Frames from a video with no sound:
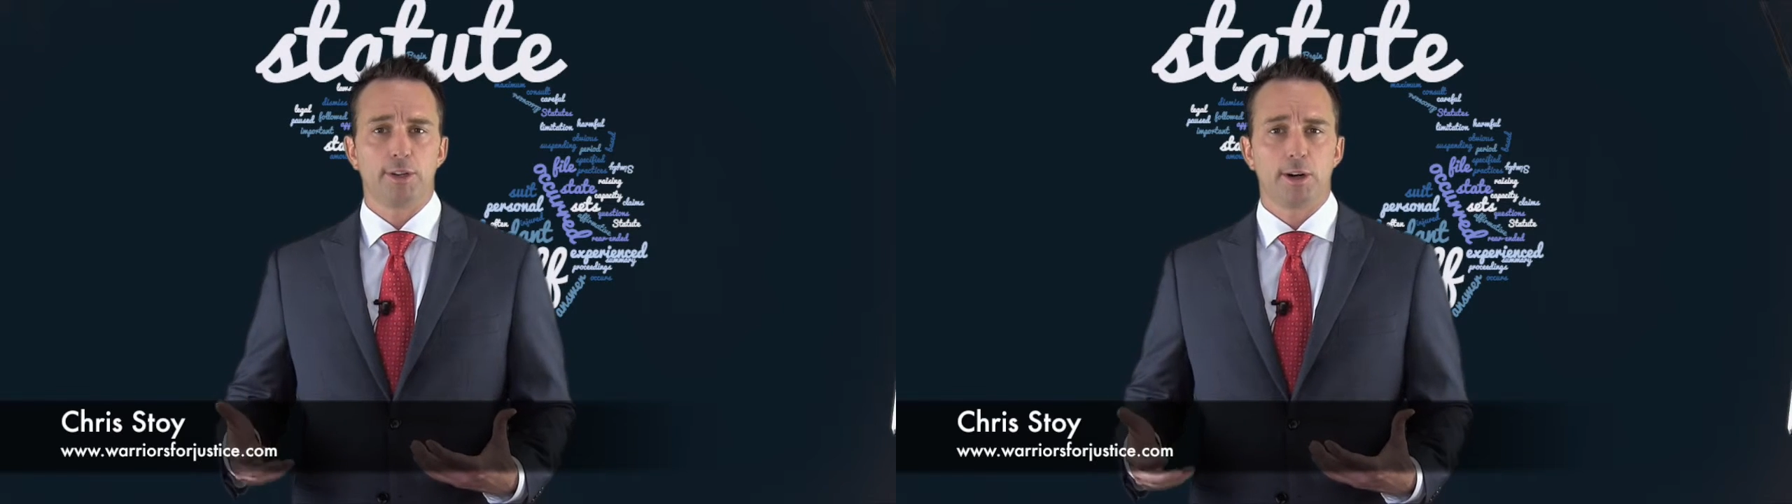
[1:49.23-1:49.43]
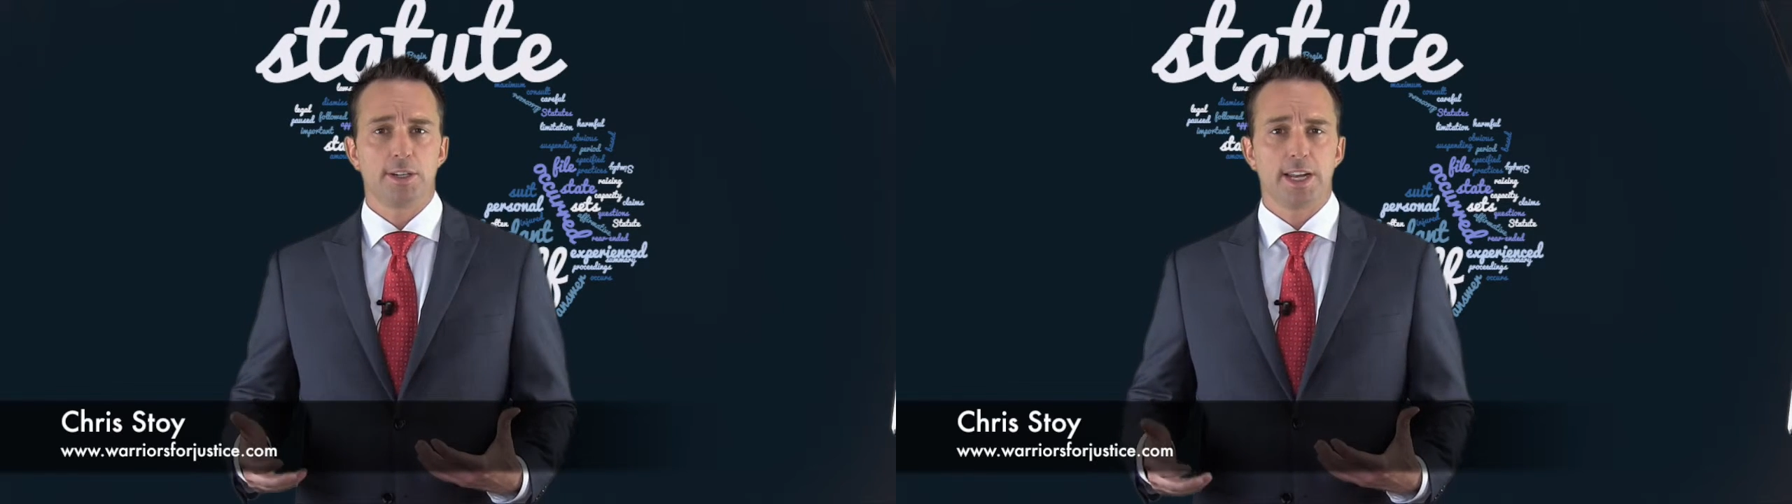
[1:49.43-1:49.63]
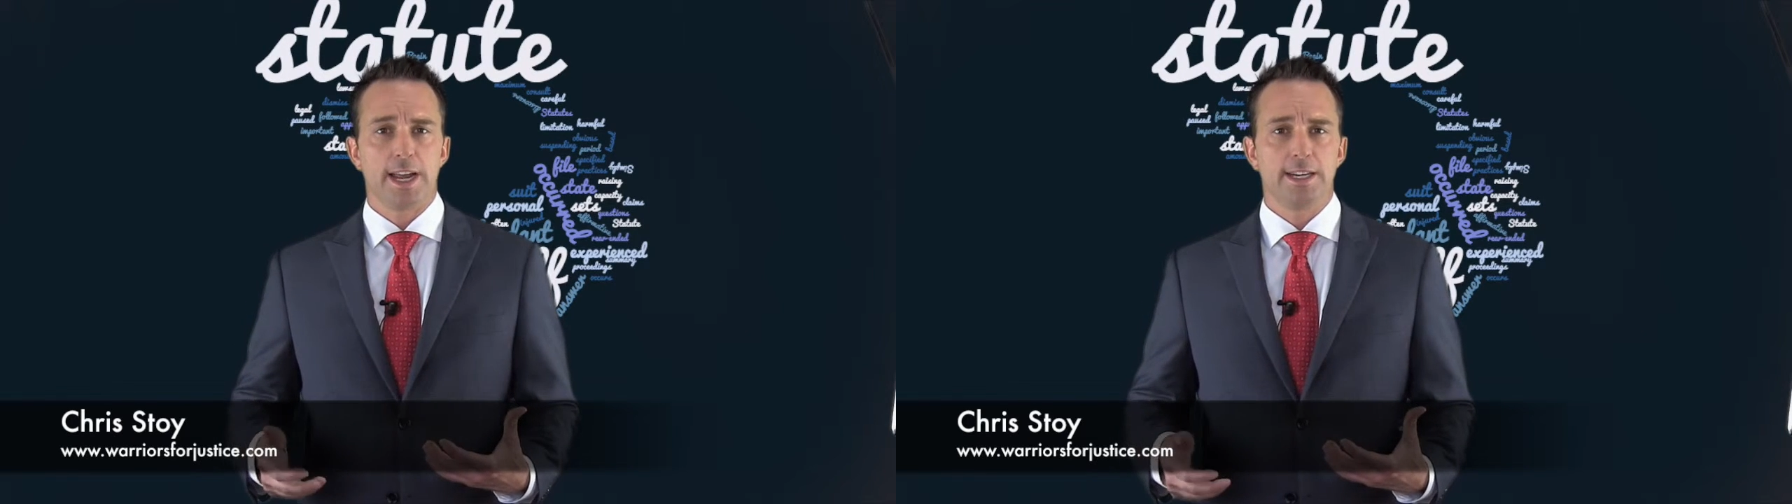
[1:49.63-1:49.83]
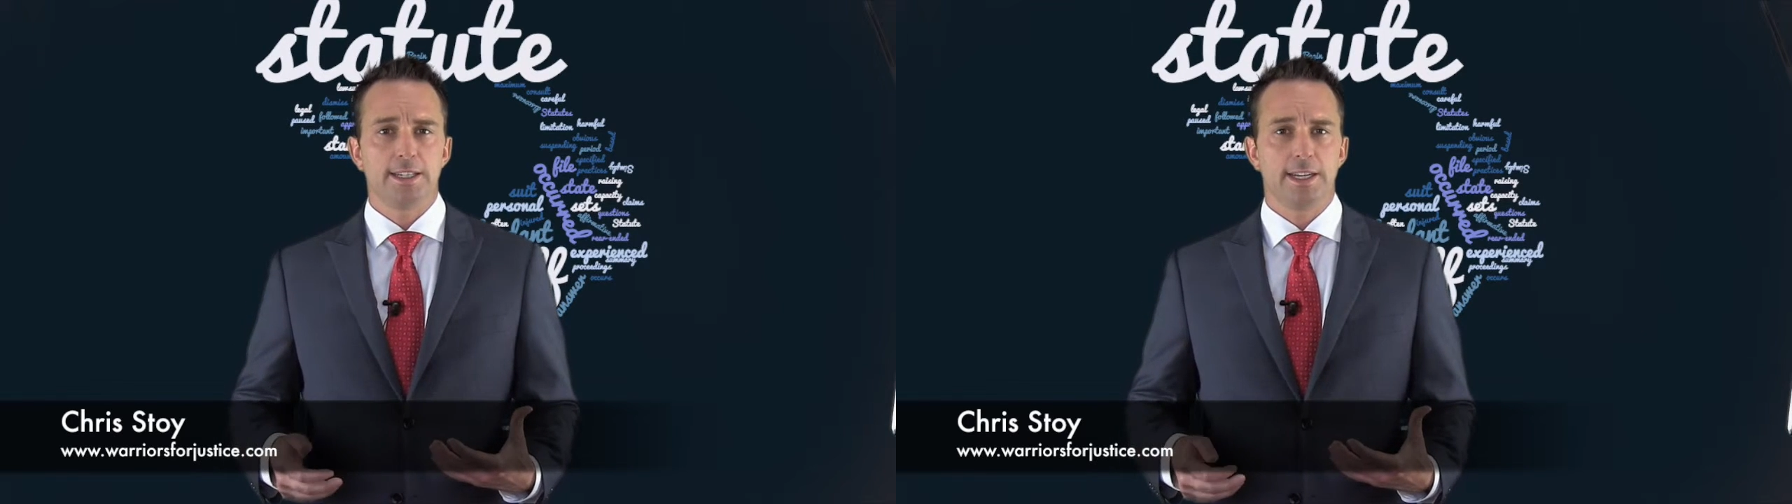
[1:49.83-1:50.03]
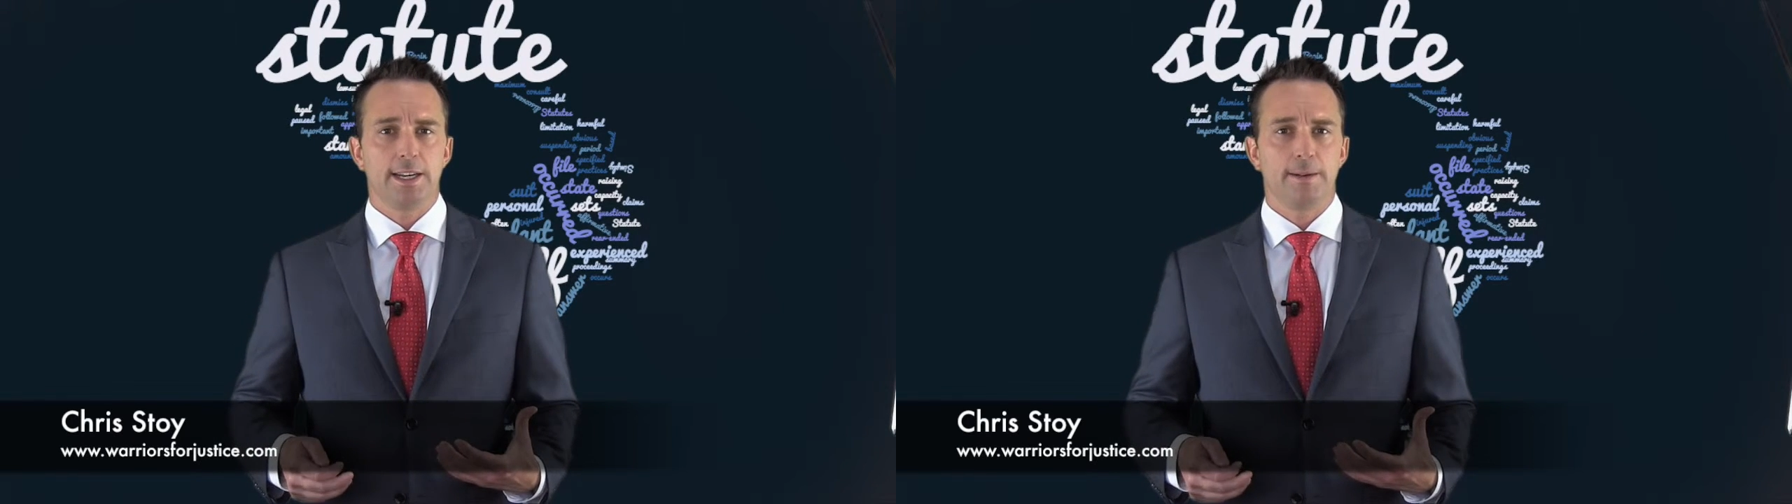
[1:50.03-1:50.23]
turns
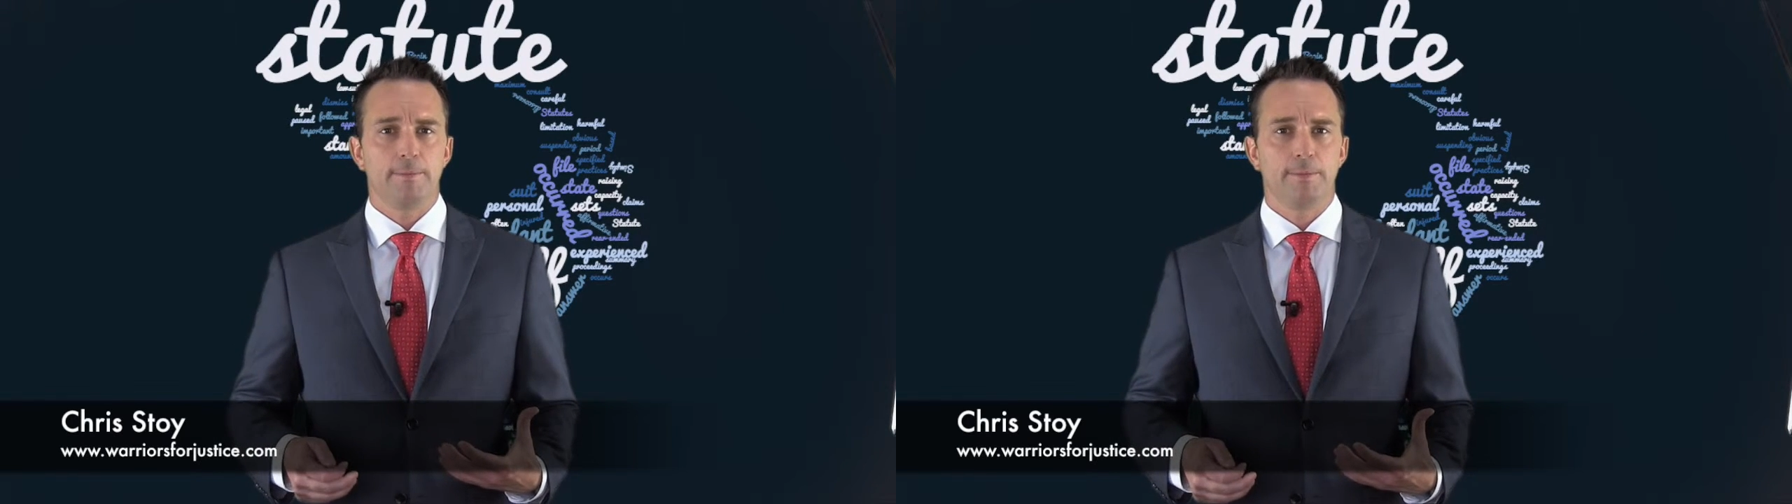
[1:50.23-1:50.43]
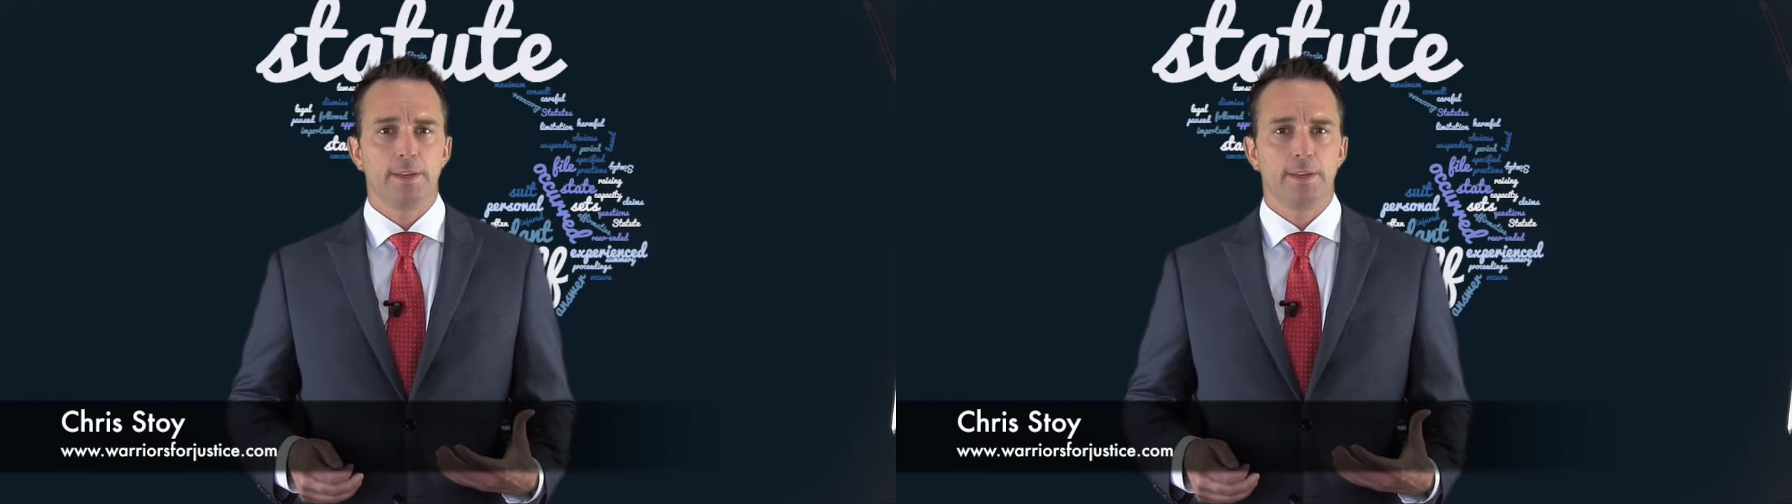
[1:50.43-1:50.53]
18.